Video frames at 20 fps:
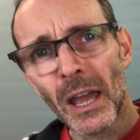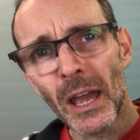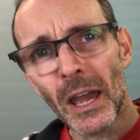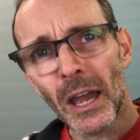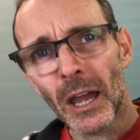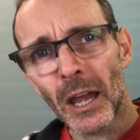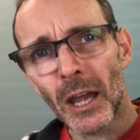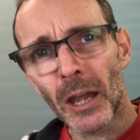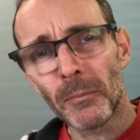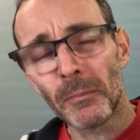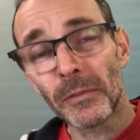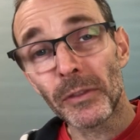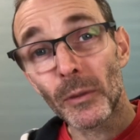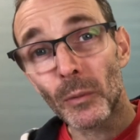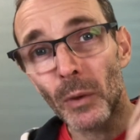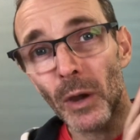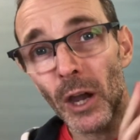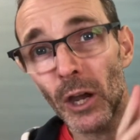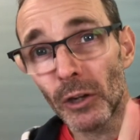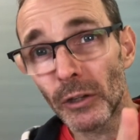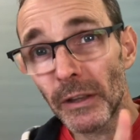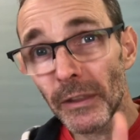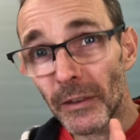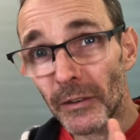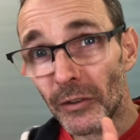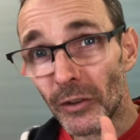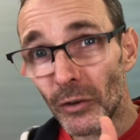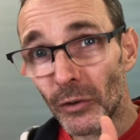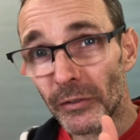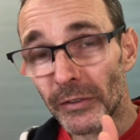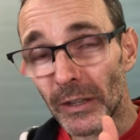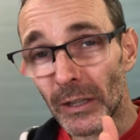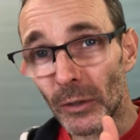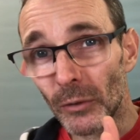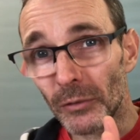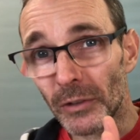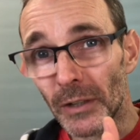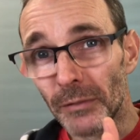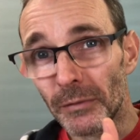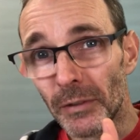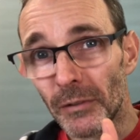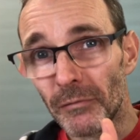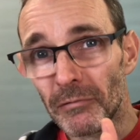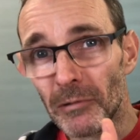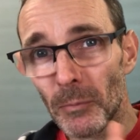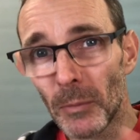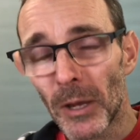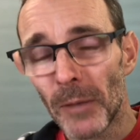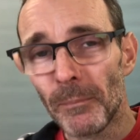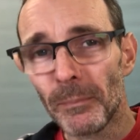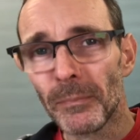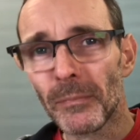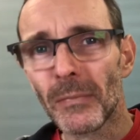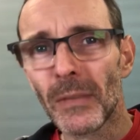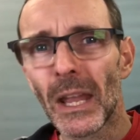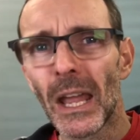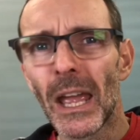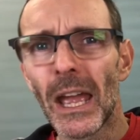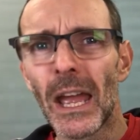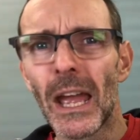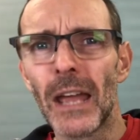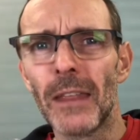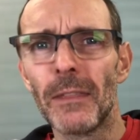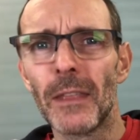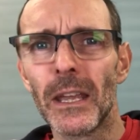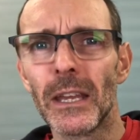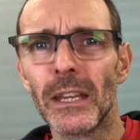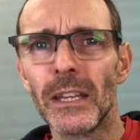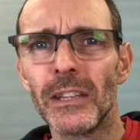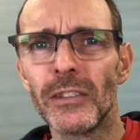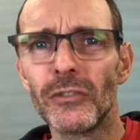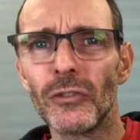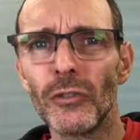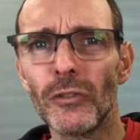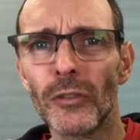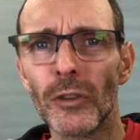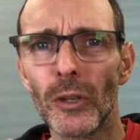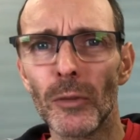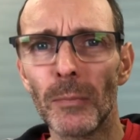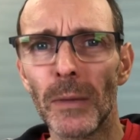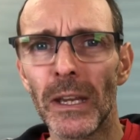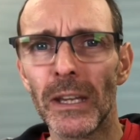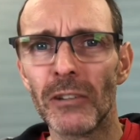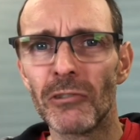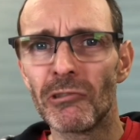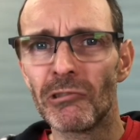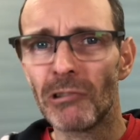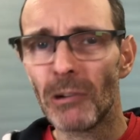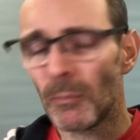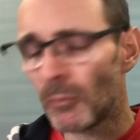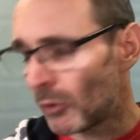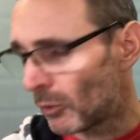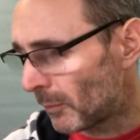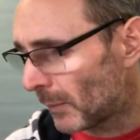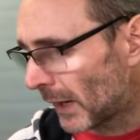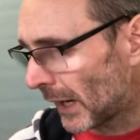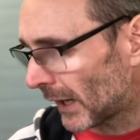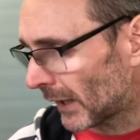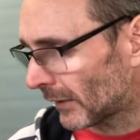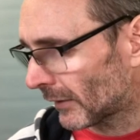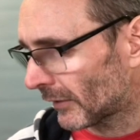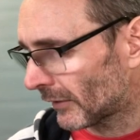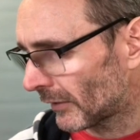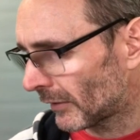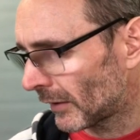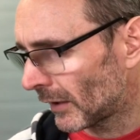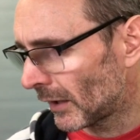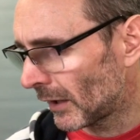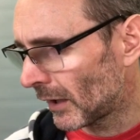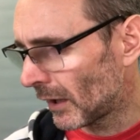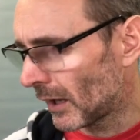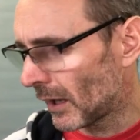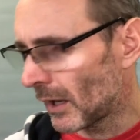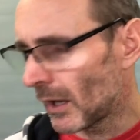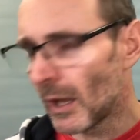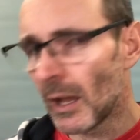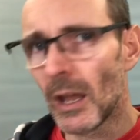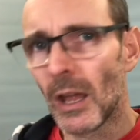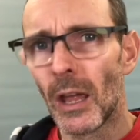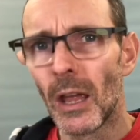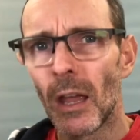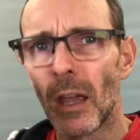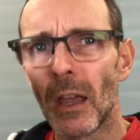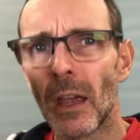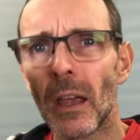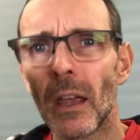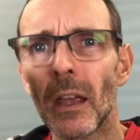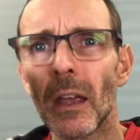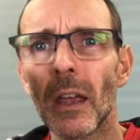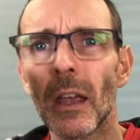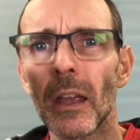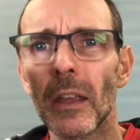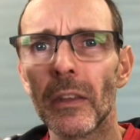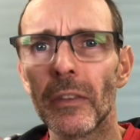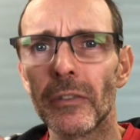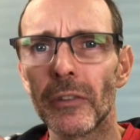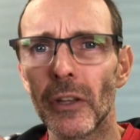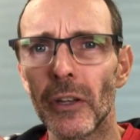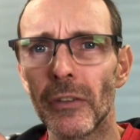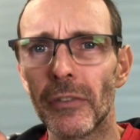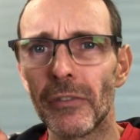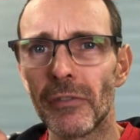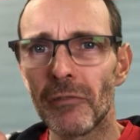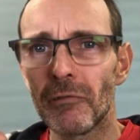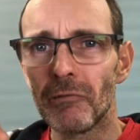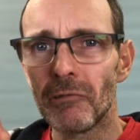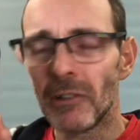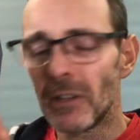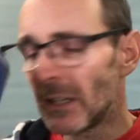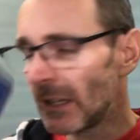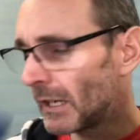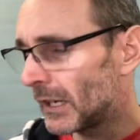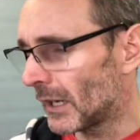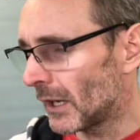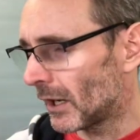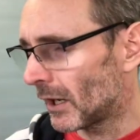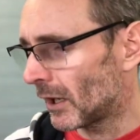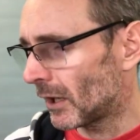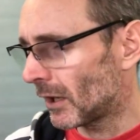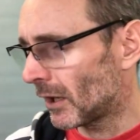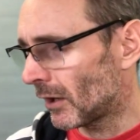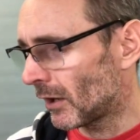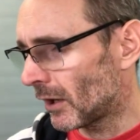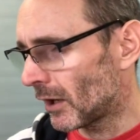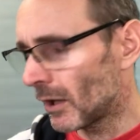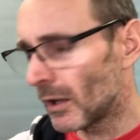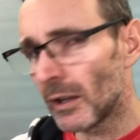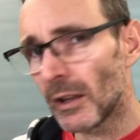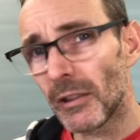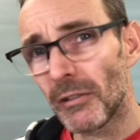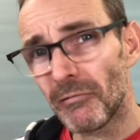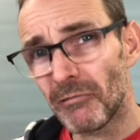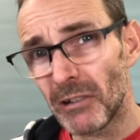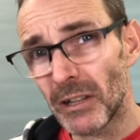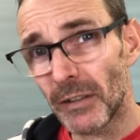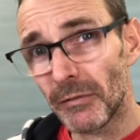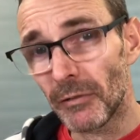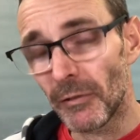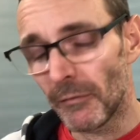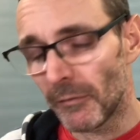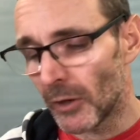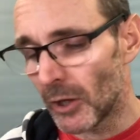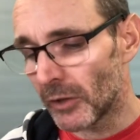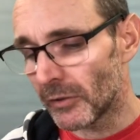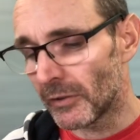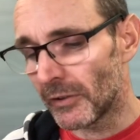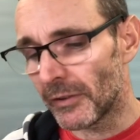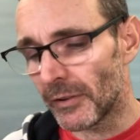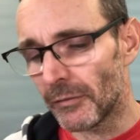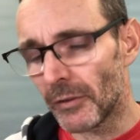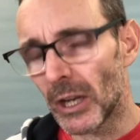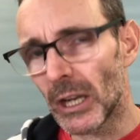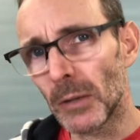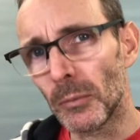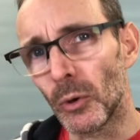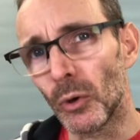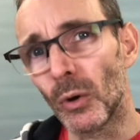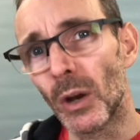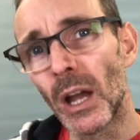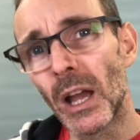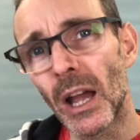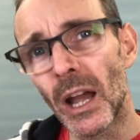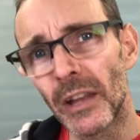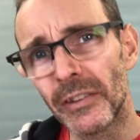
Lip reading: There were only the two singles lifted from it, and they issued them in triple packs. So there's three different versions available, a